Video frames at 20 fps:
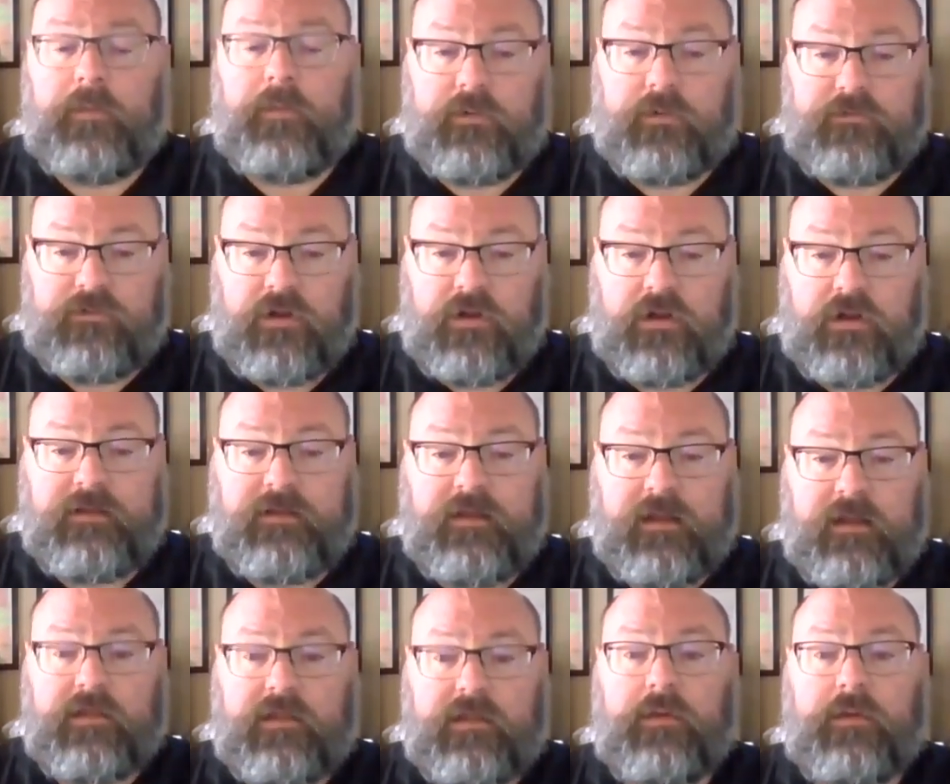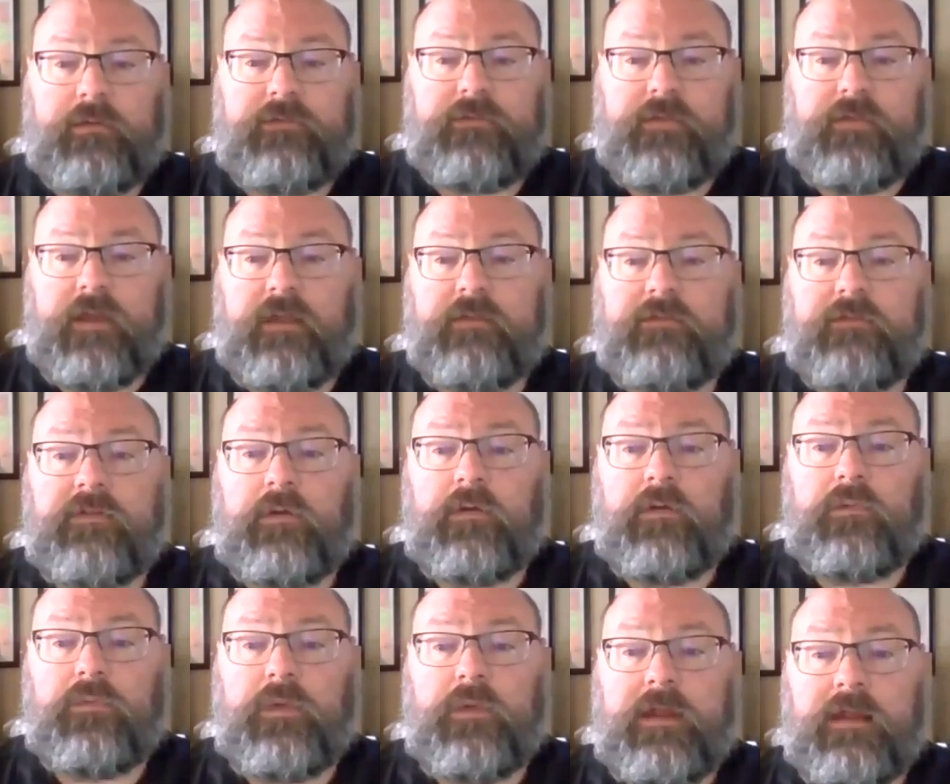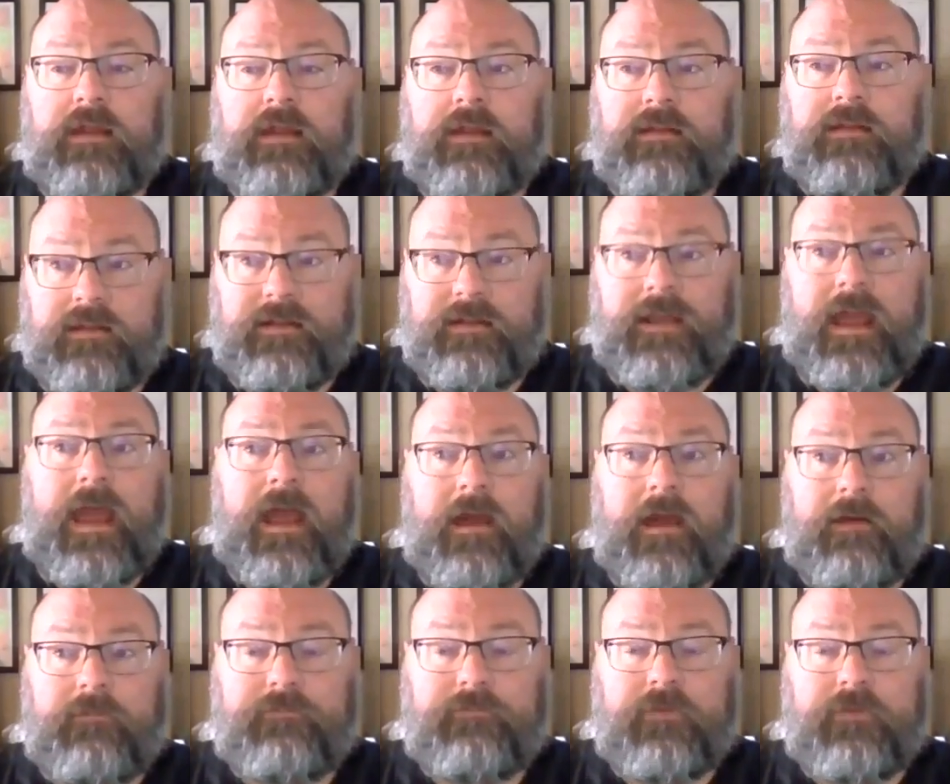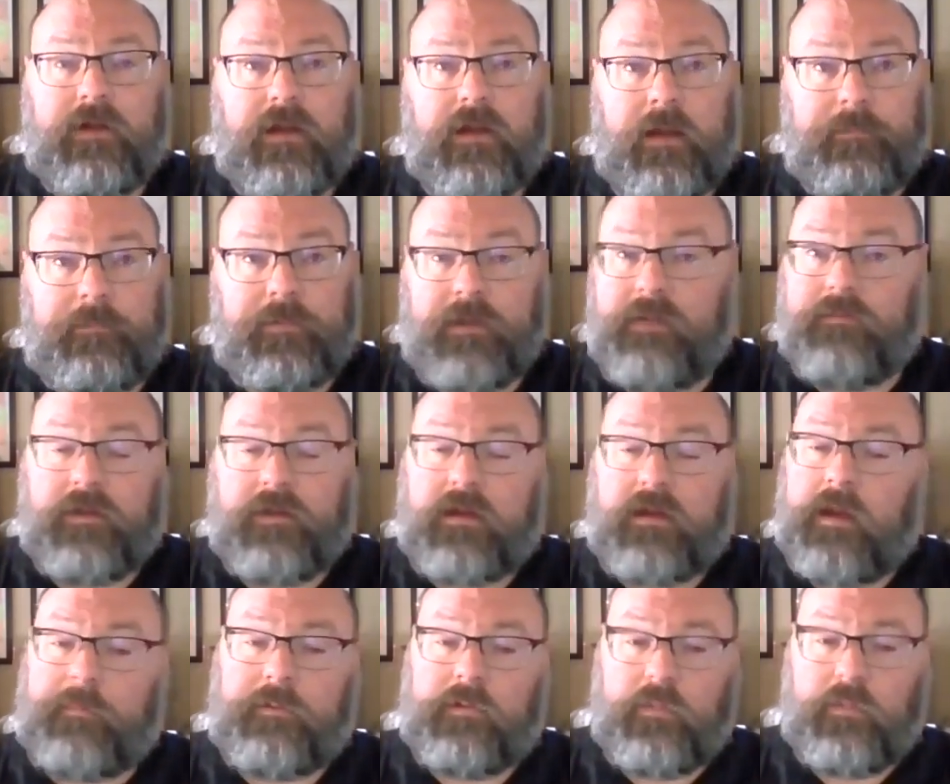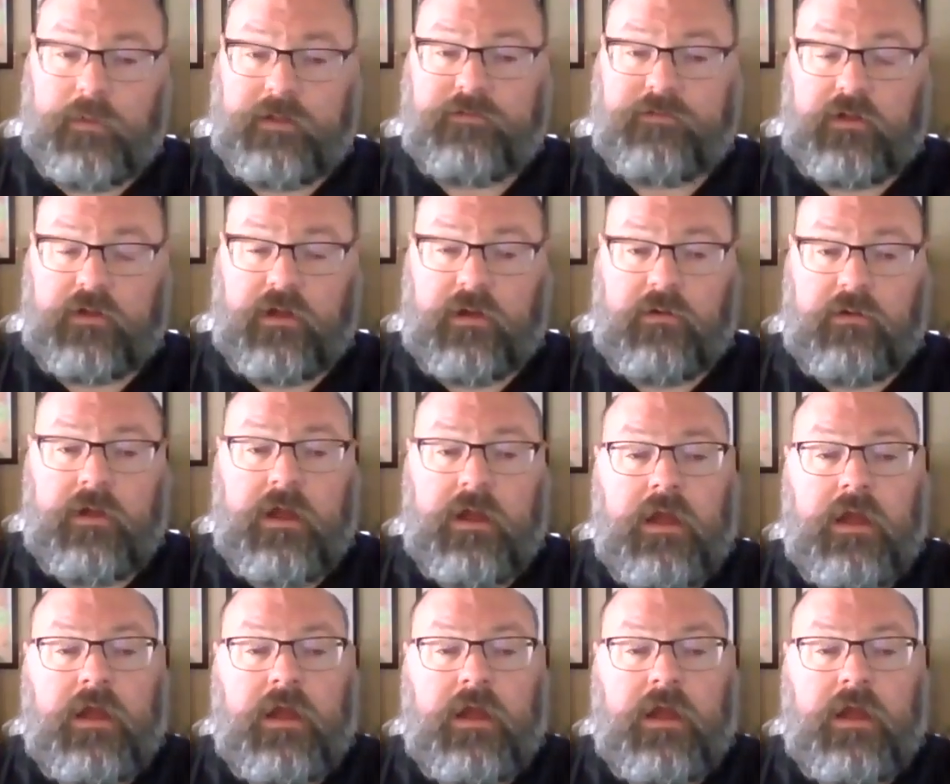and we're starting to get those things that we didn't have even a couple of weeks ago.